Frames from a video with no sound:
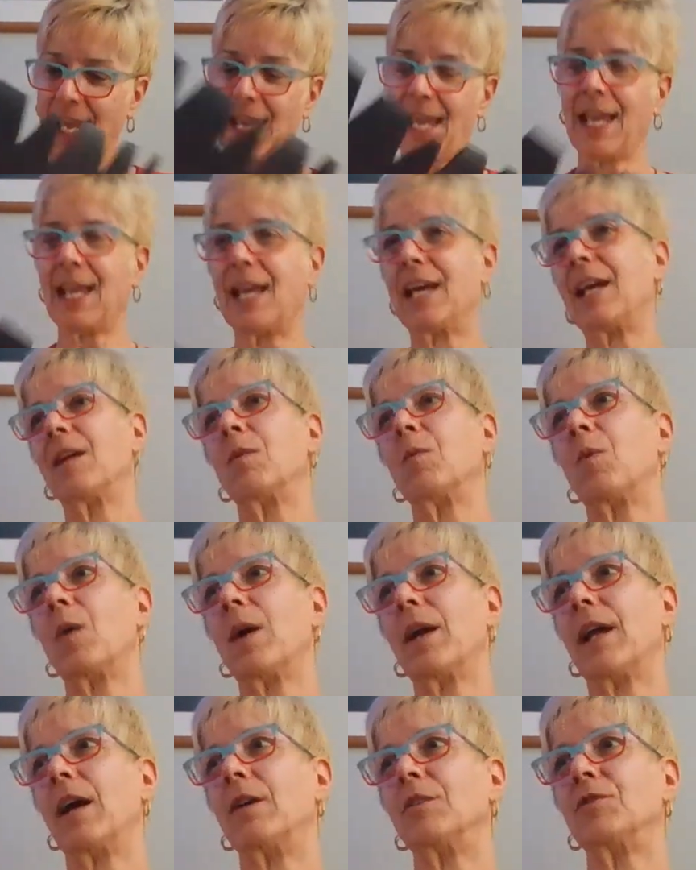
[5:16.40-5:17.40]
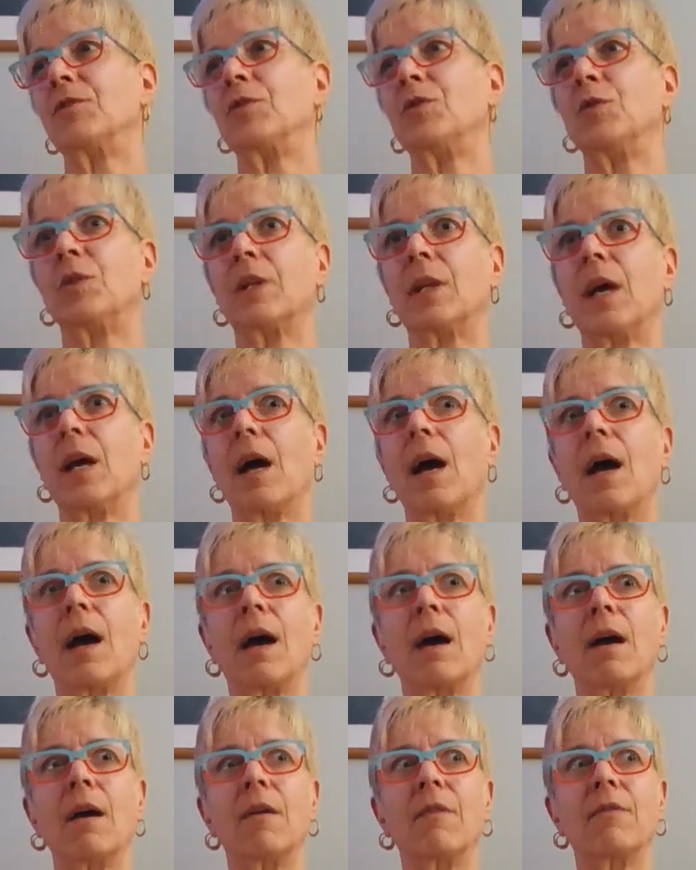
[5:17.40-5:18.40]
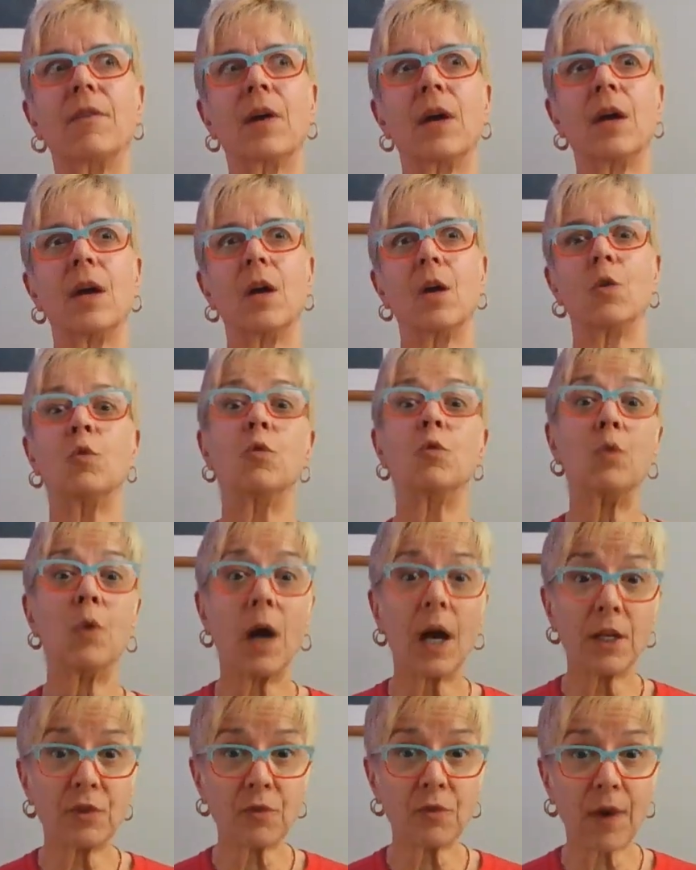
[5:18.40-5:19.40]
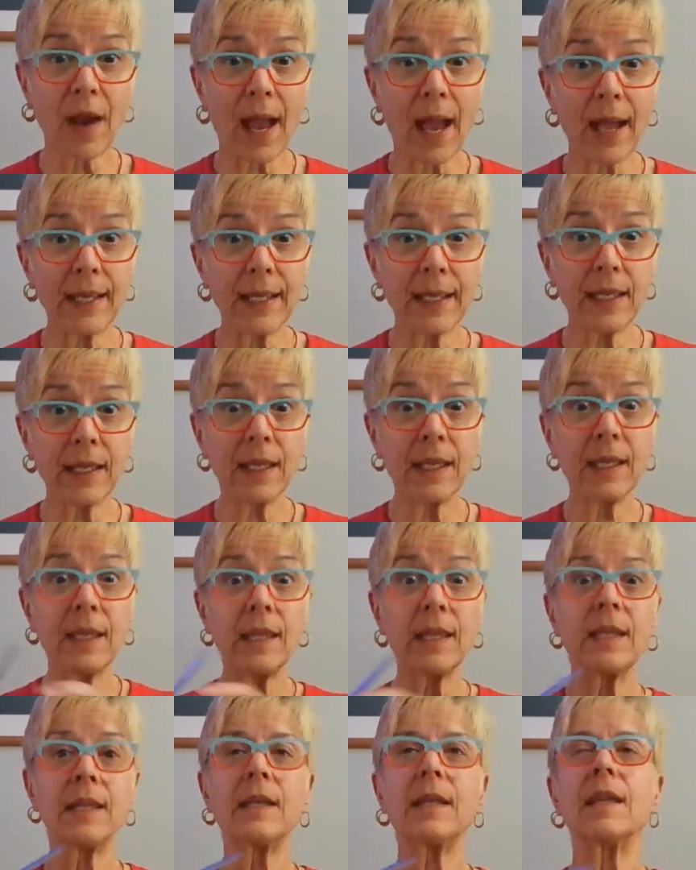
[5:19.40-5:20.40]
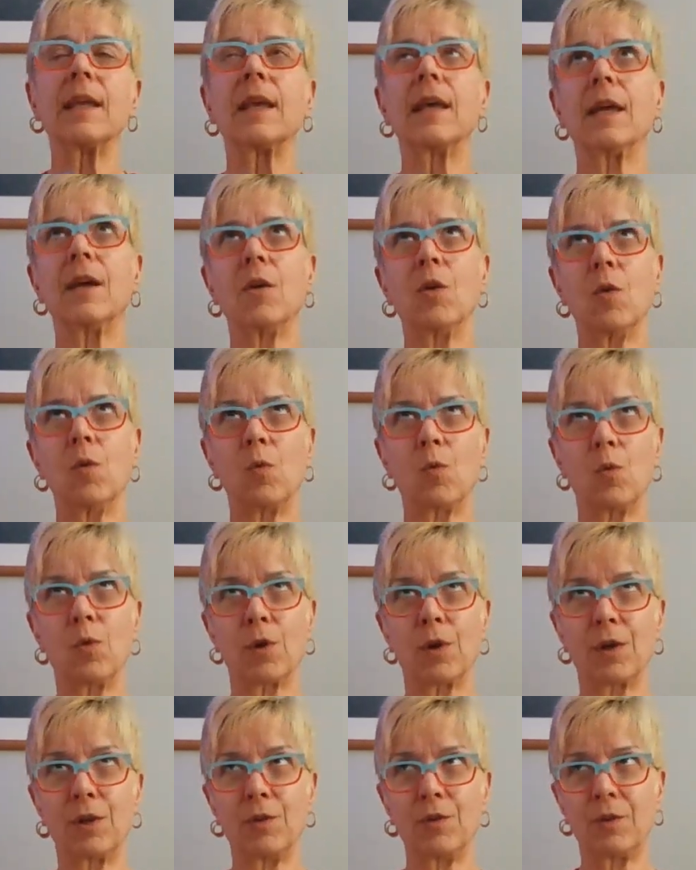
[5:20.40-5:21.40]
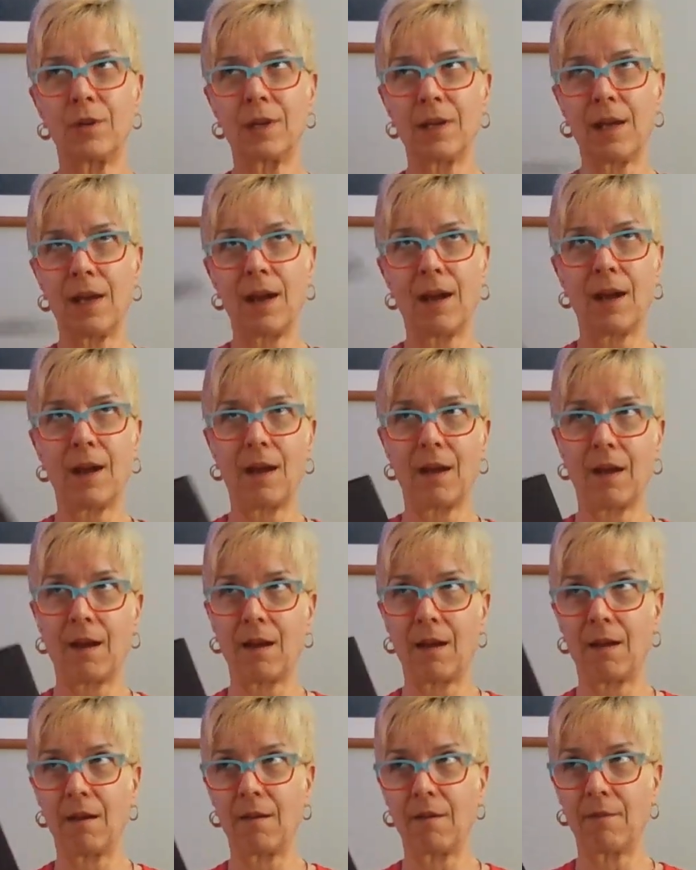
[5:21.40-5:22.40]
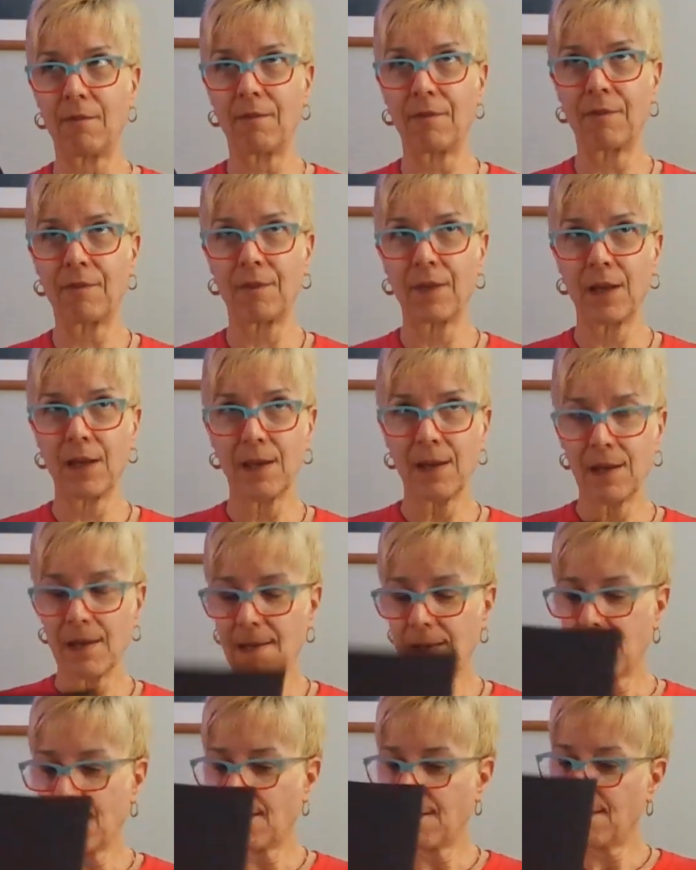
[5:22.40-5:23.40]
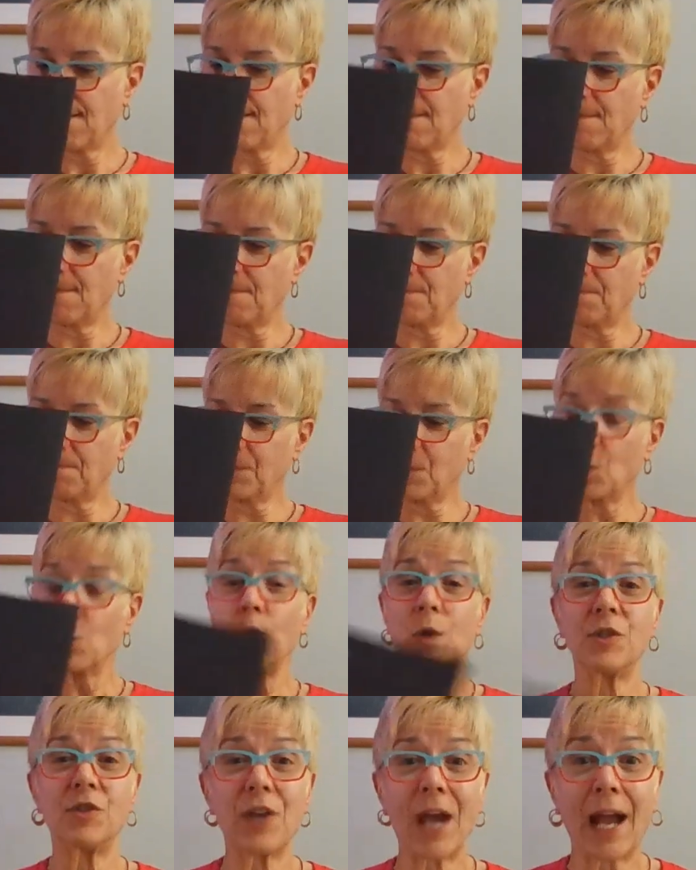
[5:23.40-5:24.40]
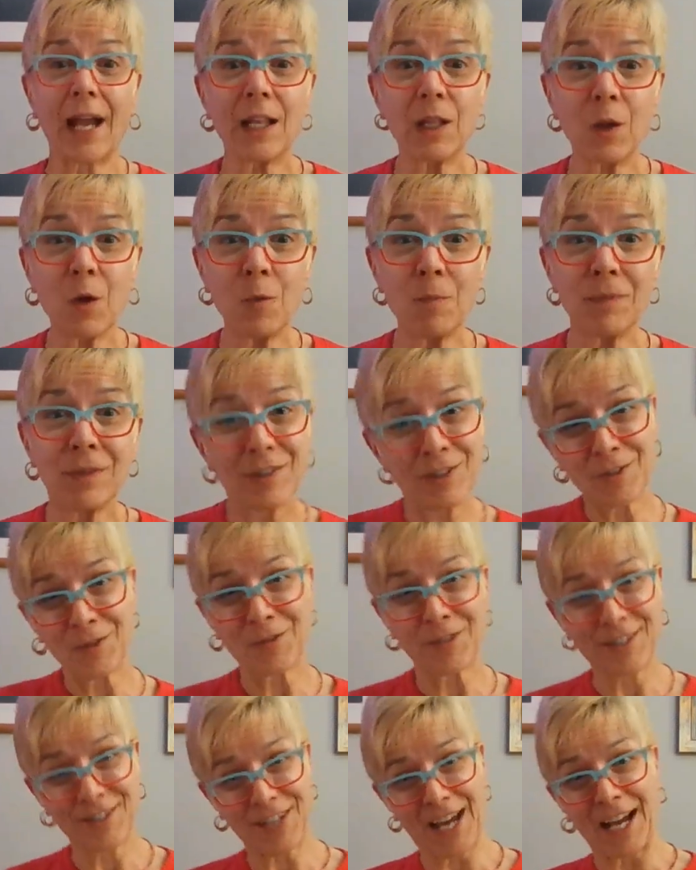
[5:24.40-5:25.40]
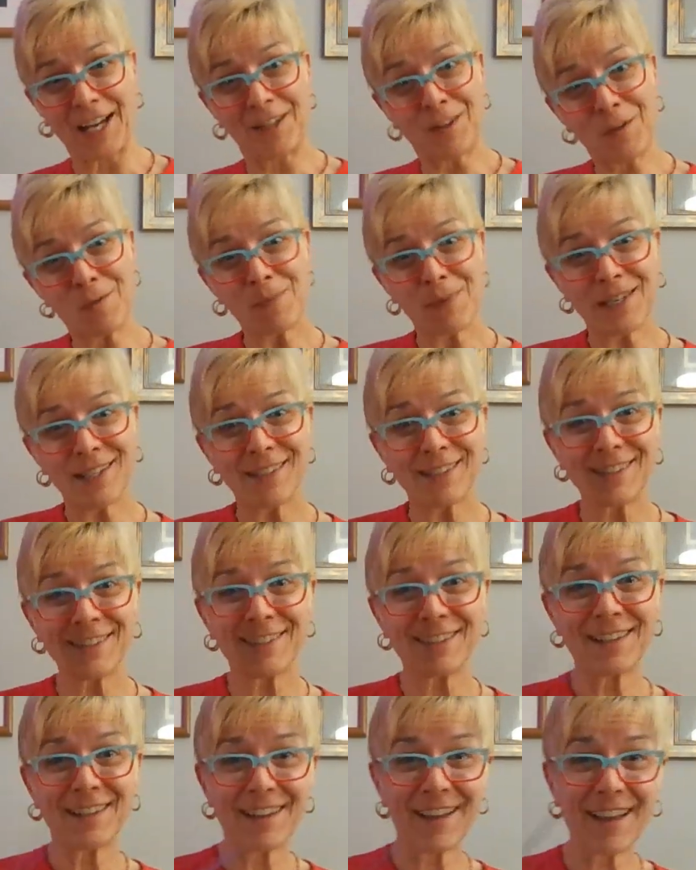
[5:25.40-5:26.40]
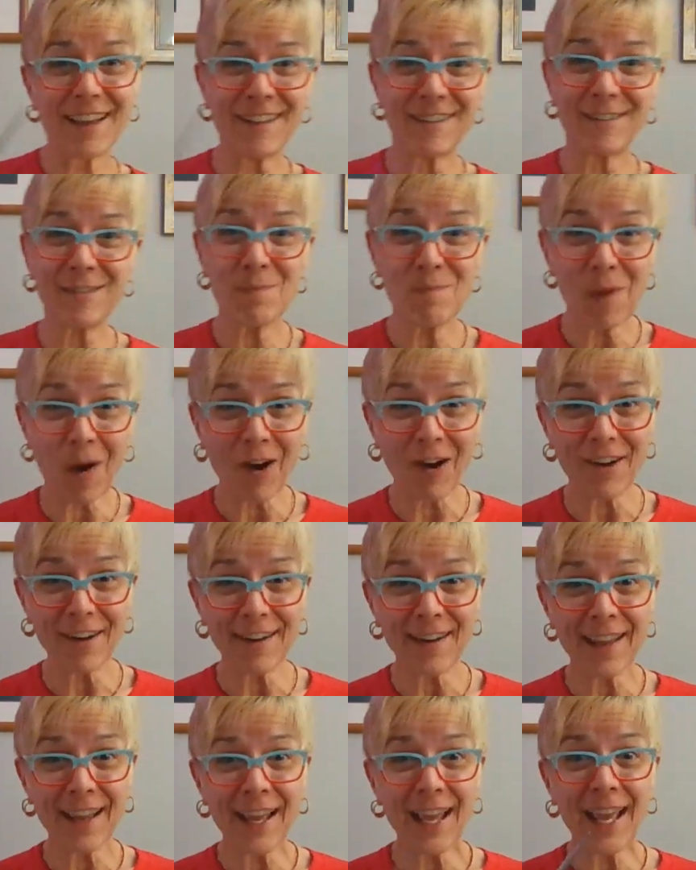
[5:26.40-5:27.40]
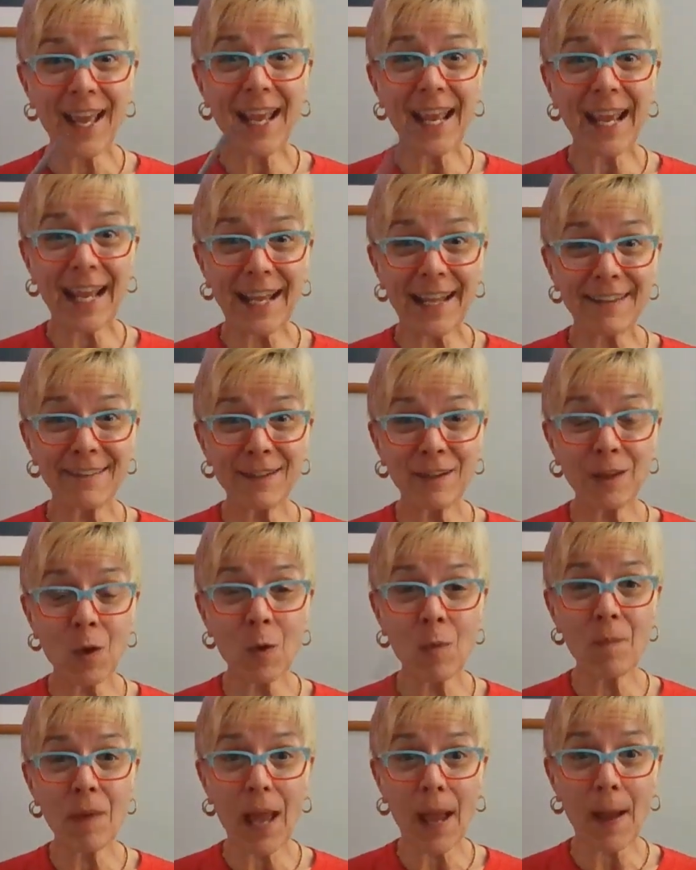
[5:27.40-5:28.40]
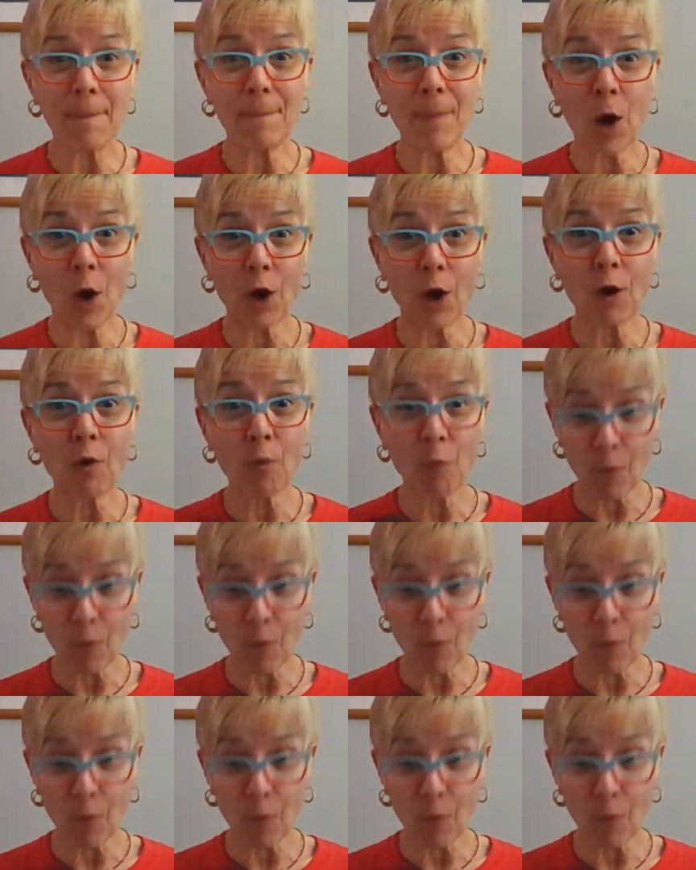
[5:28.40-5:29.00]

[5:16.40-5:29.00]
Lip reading: And what else? You could have, ooh, a dragon. Or you could have, ooh, a jackalope. Do you know what a jackalope is? It's part antelope and part